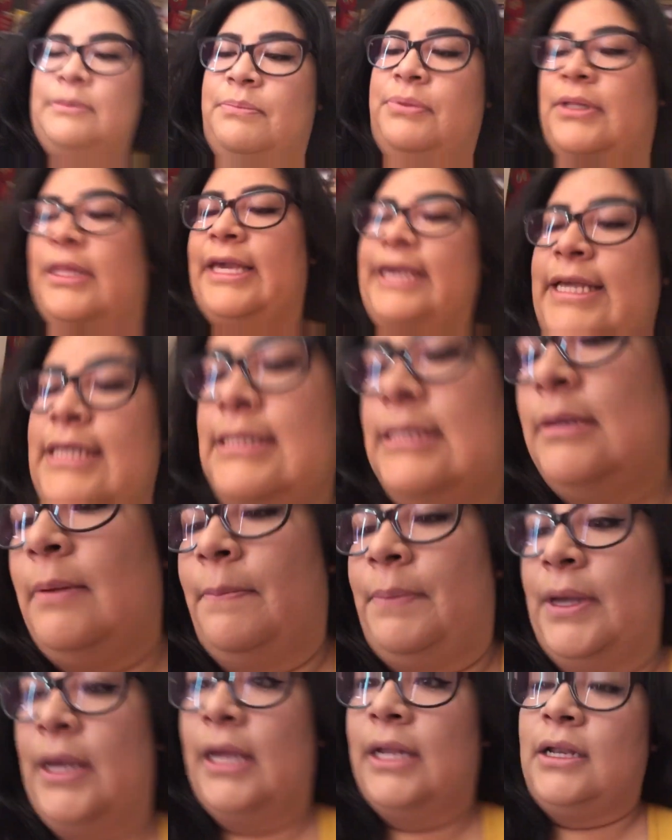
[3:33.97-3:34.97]
in place,
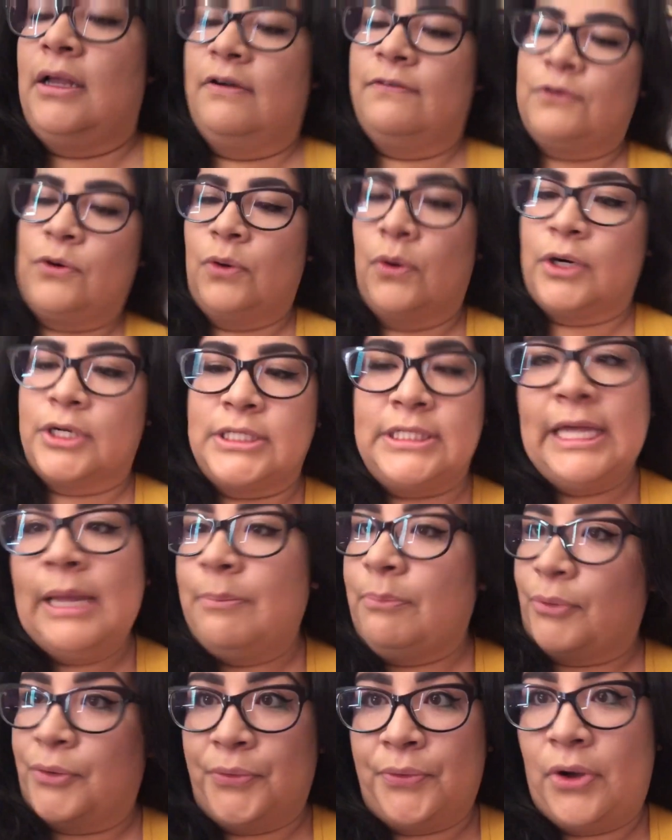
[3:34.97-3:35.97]
but of course
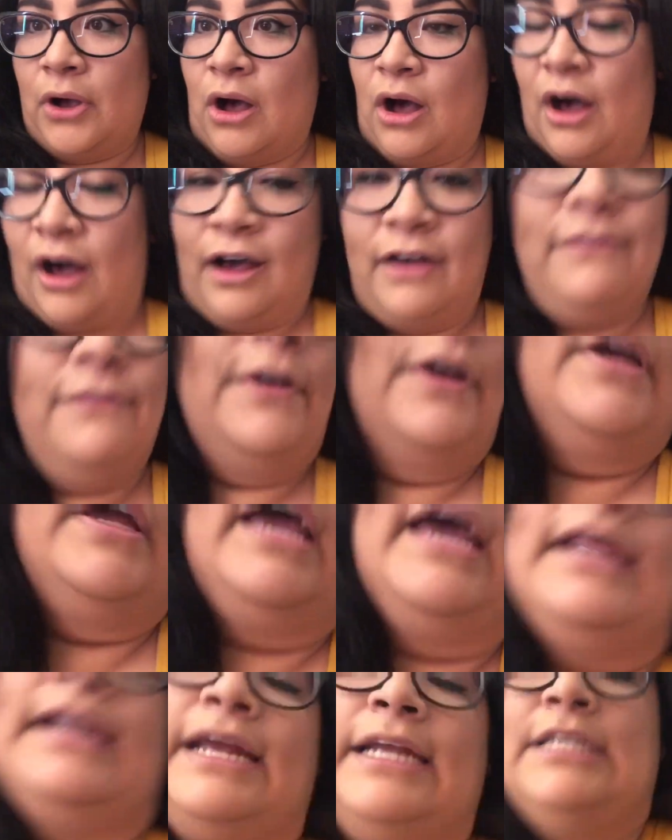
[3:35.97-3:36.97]
that broke off
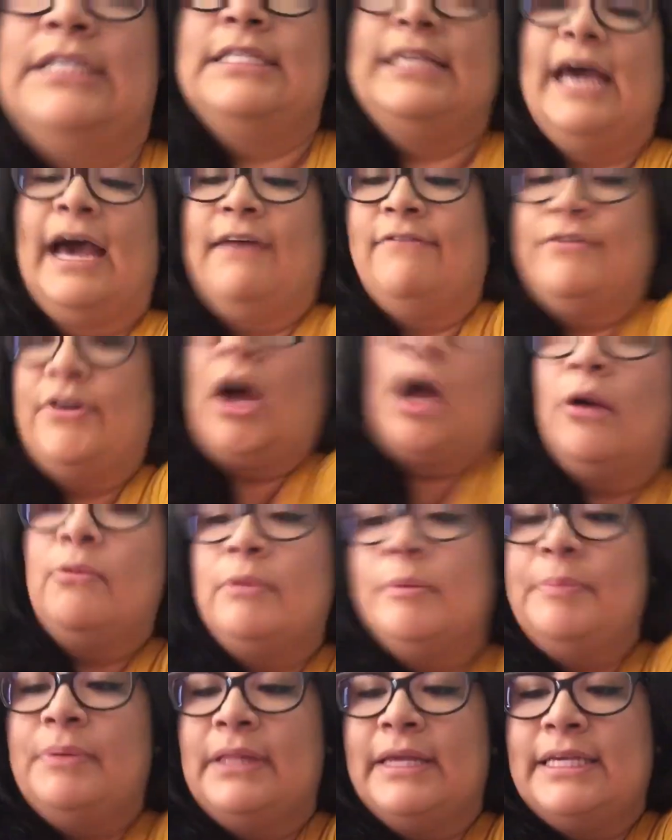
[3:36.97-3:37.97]
and I just have not
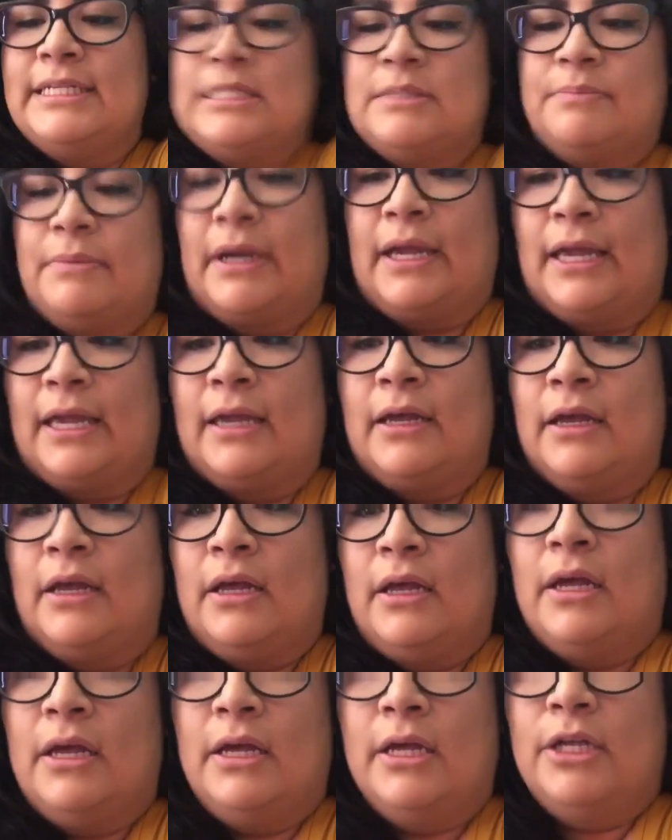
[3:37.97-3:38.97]
replaced my
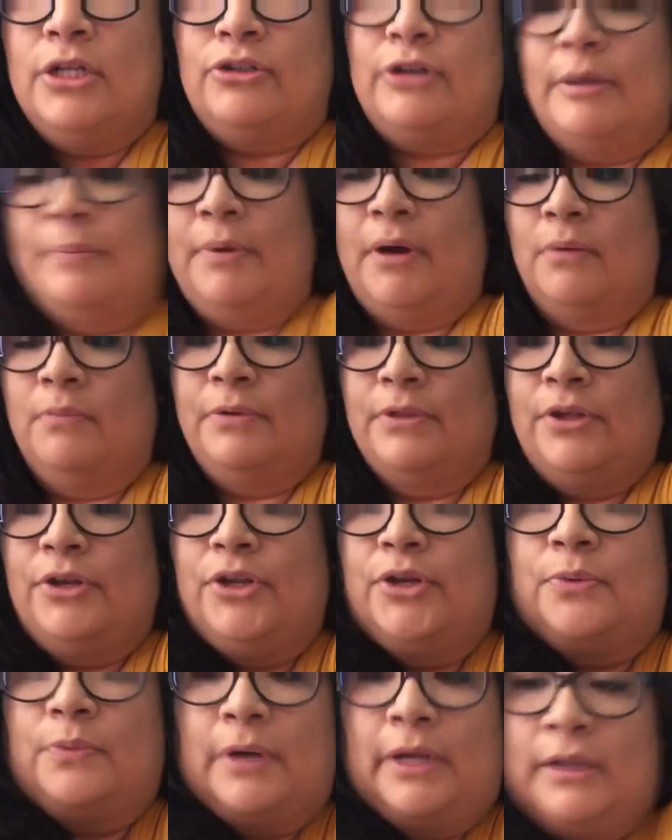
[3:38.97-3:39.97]
tripod with a
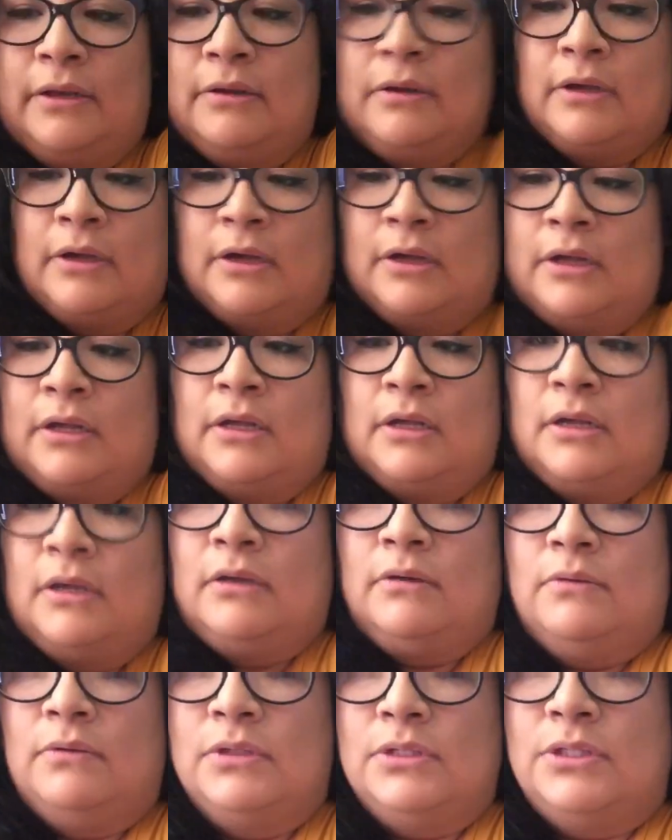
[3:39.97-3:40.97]
new one.
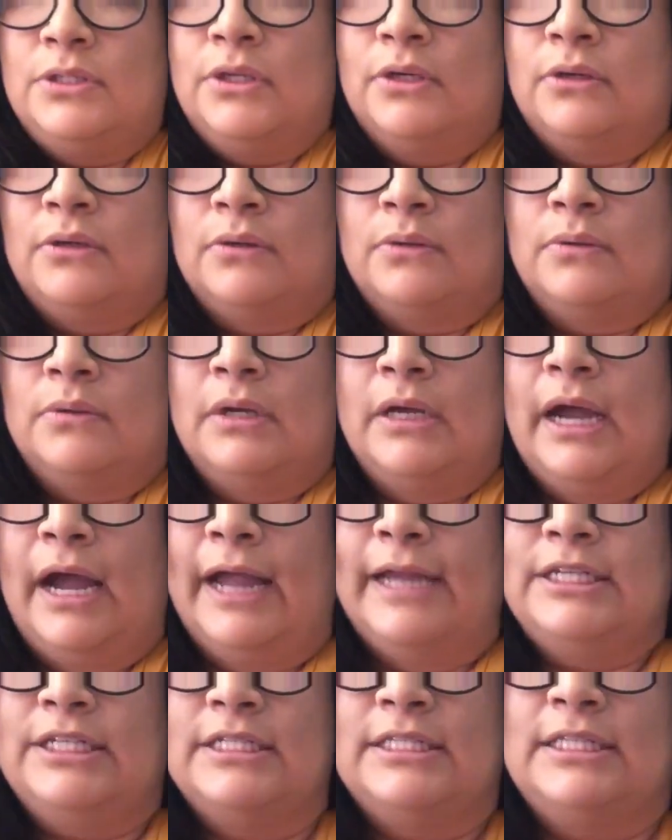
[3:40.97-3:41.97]
So
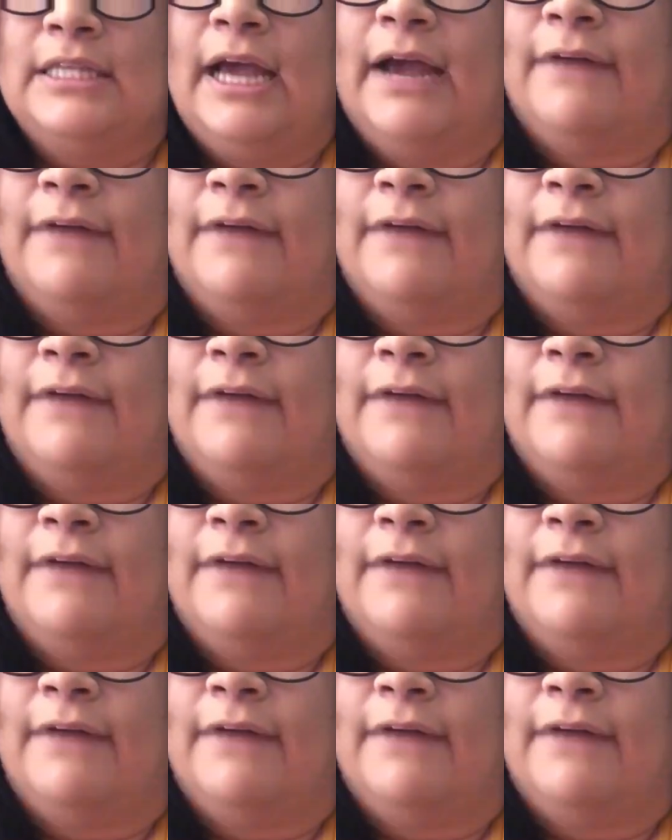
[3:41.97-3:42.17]
I just